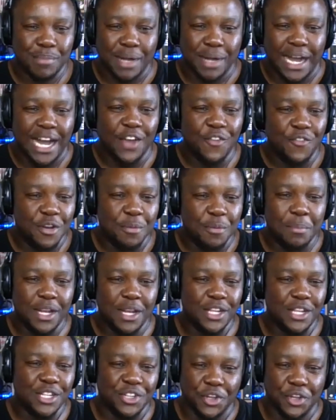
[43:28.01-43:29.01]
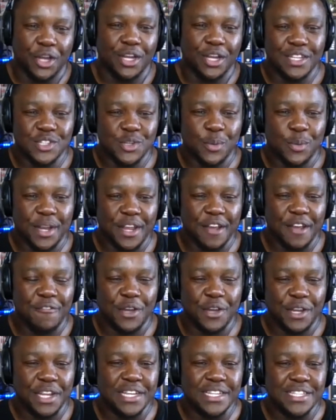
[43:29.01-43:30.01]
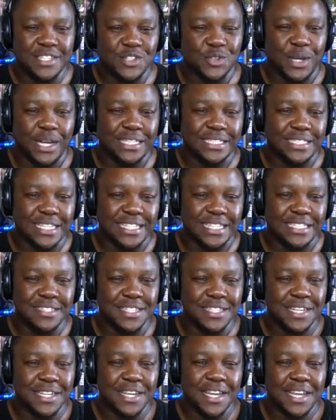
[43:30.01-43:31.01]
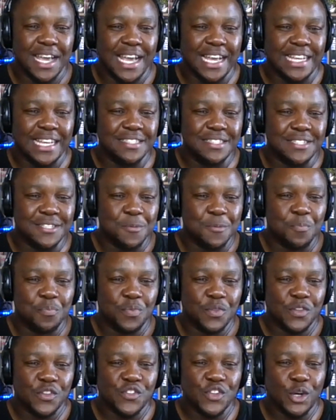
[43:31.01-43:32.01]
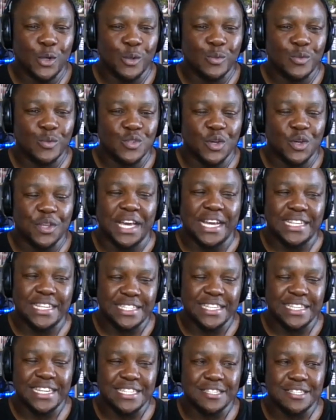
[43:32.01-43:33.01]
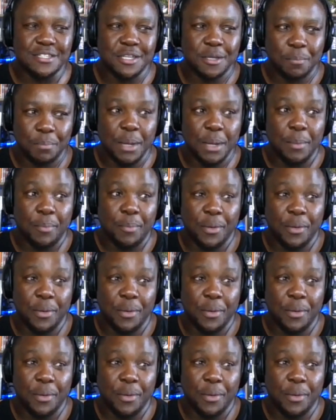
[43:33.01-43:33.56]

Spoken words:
$100 million or whatever it is, right? And so the idea is be